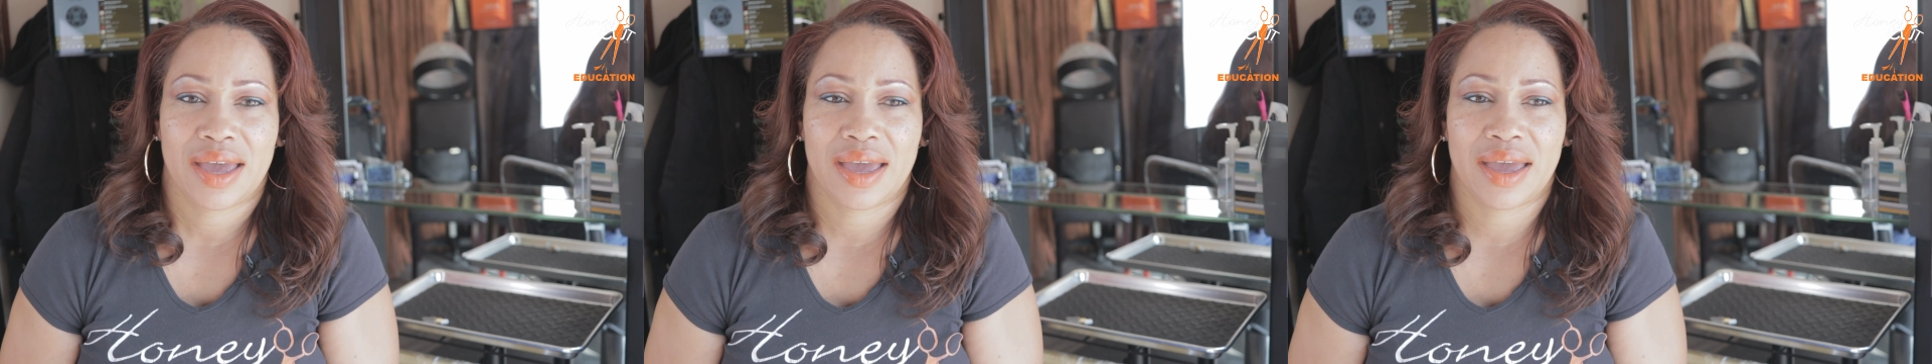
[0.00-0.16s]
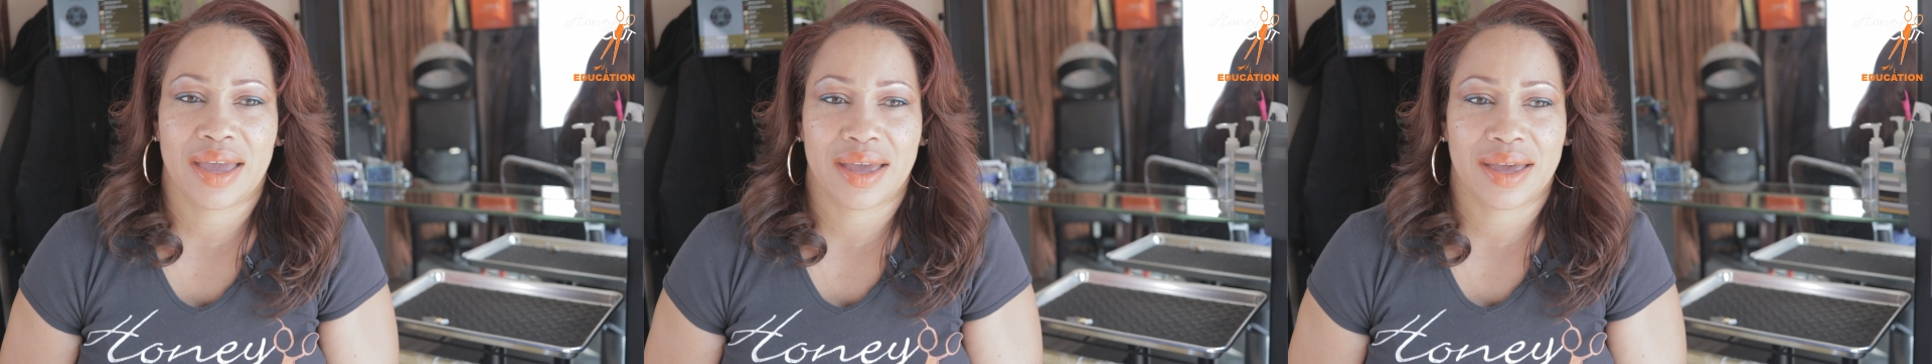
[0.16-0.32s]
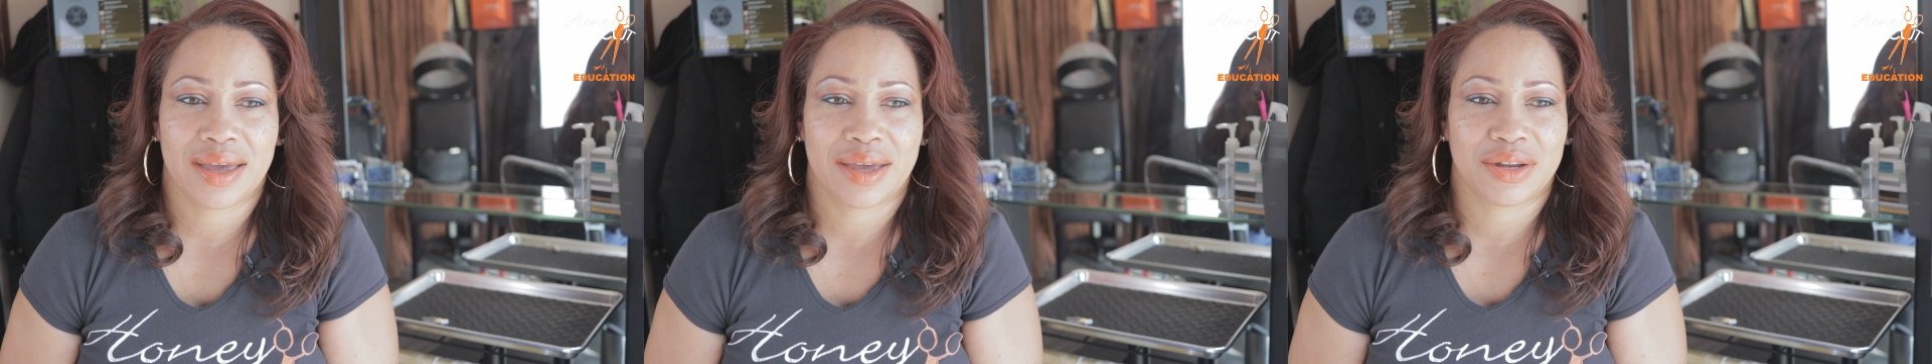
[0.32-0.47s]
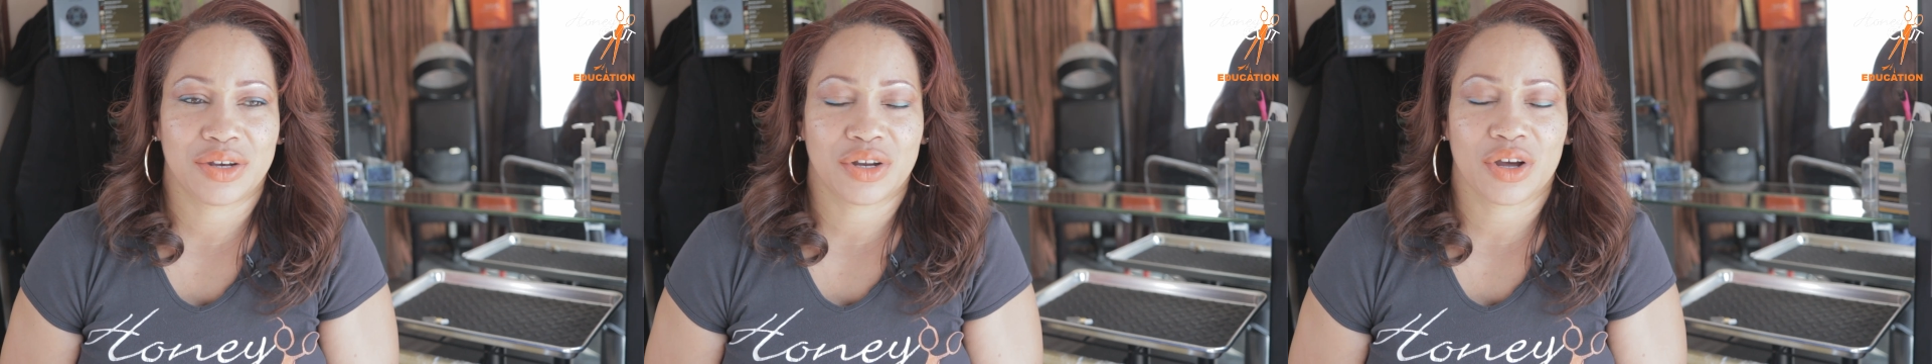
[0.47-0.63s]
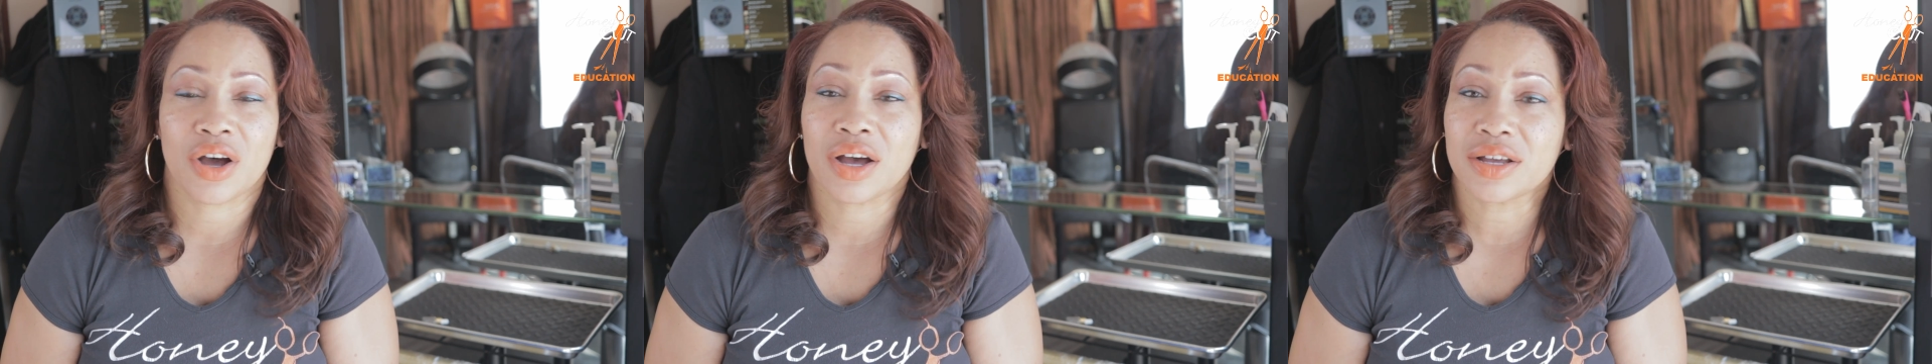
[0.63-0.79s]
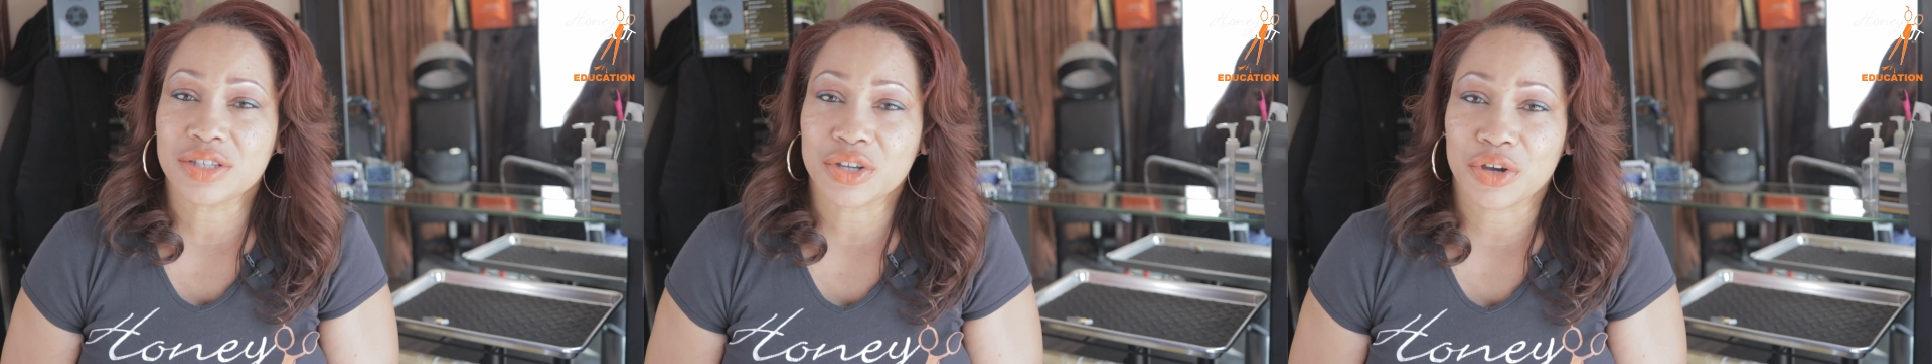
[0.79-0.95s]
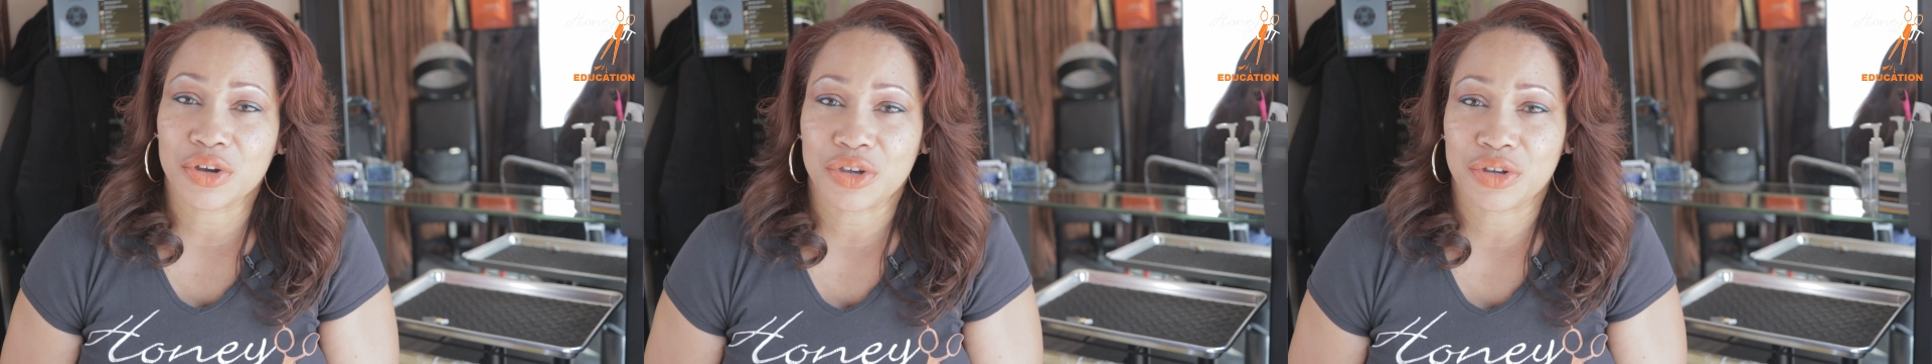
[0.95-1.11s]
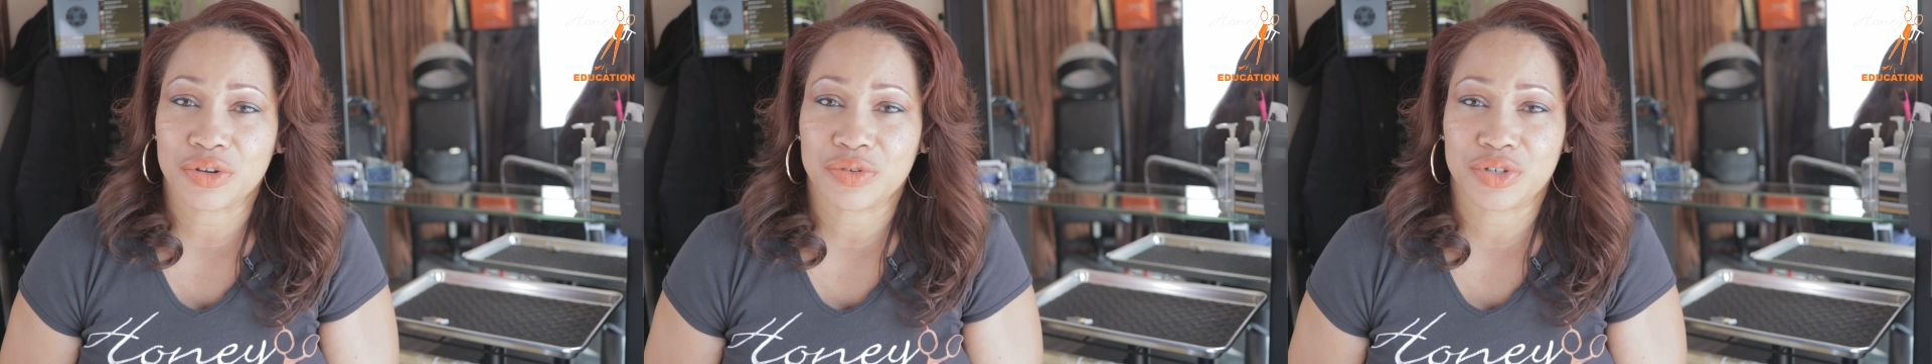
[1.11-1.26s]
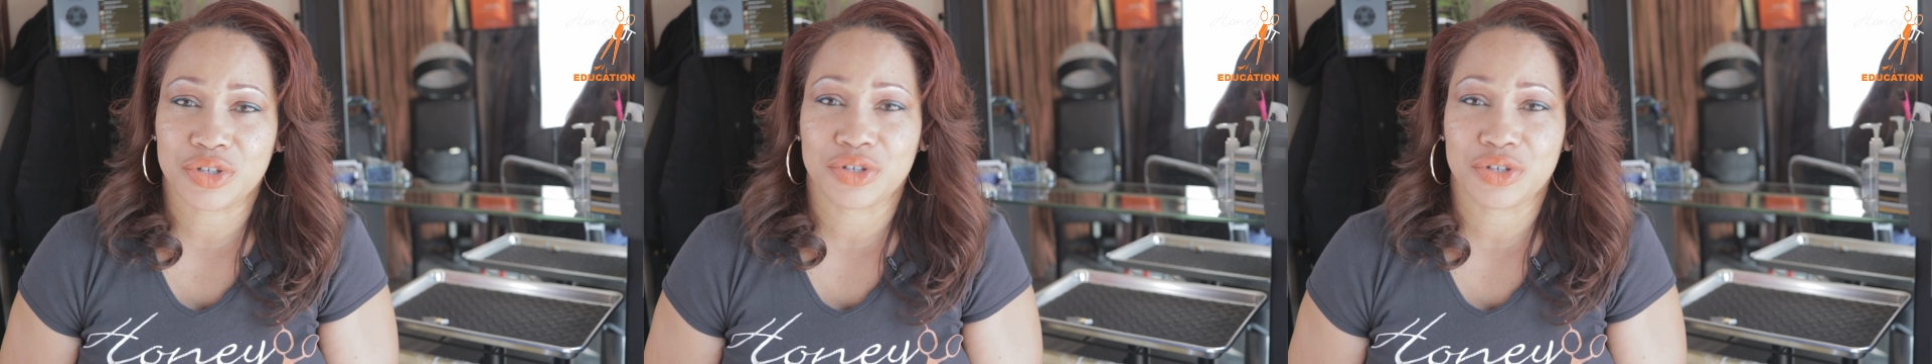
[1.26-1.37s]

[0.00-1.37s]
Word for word: And also, you